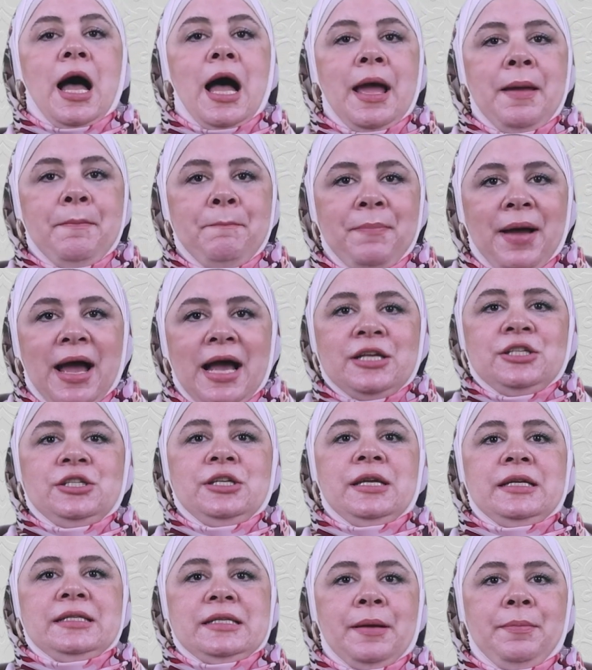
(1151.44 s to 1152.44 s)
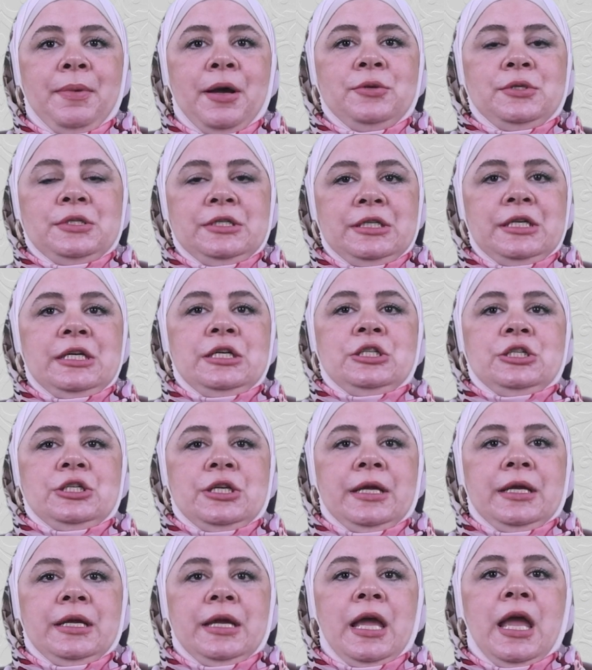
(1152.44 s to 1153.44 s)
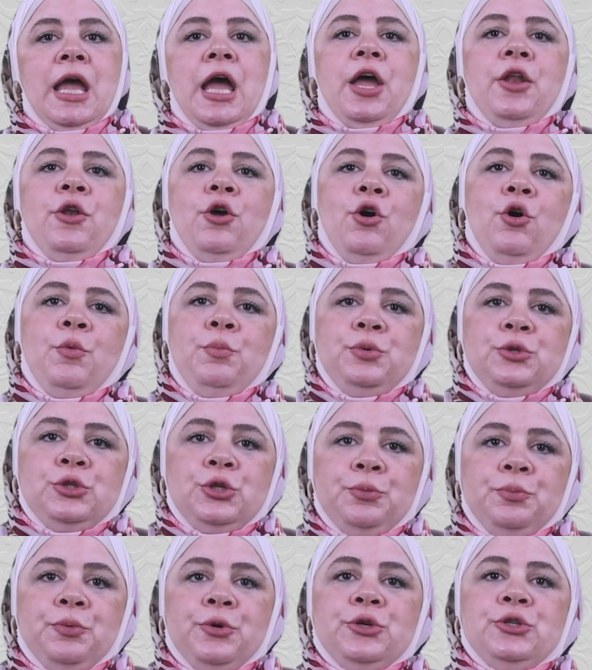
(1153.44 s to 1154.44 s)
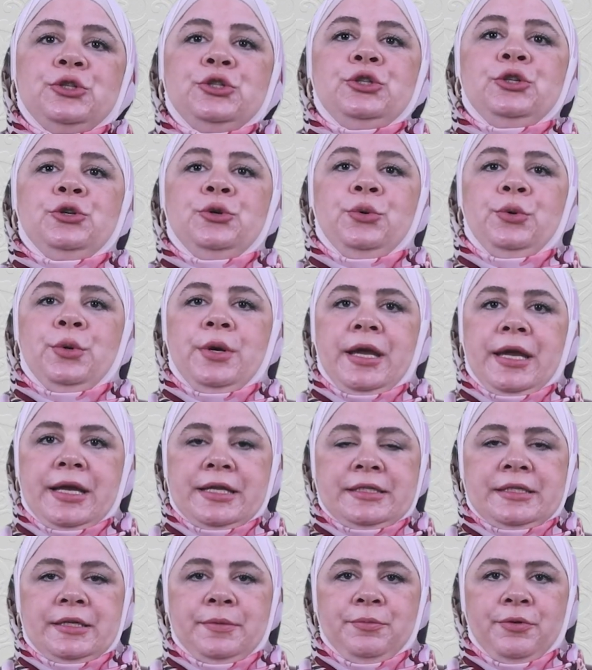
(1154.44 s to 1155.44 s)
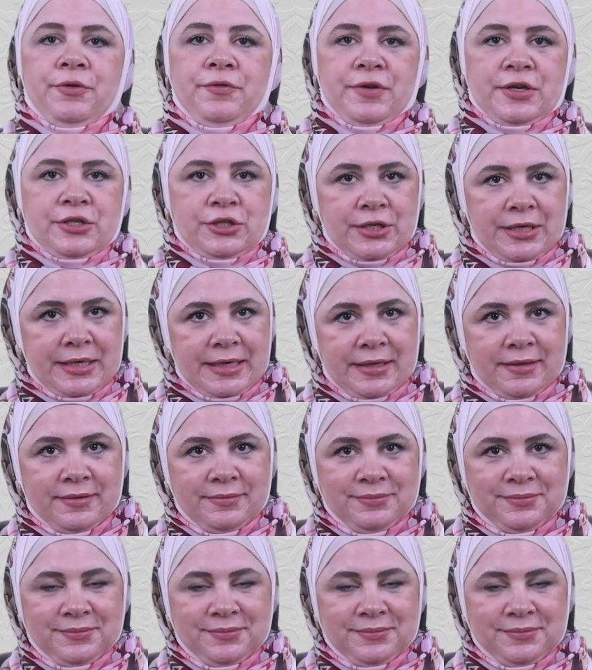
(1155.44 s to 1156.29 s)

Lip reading: I'm passionate about teaching and hope to pursue it professionally.